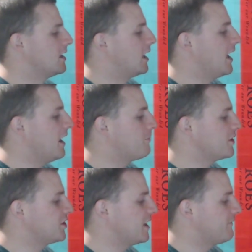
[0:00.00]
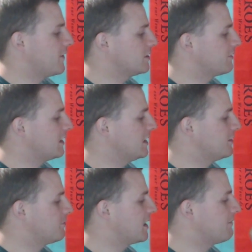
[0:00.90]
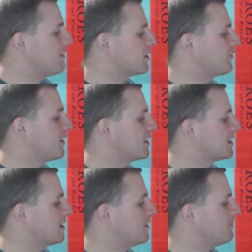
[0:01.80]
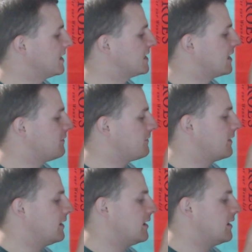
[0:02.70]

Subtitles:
I appreciate it, folks, I really do, but I'd much rather just learn myself.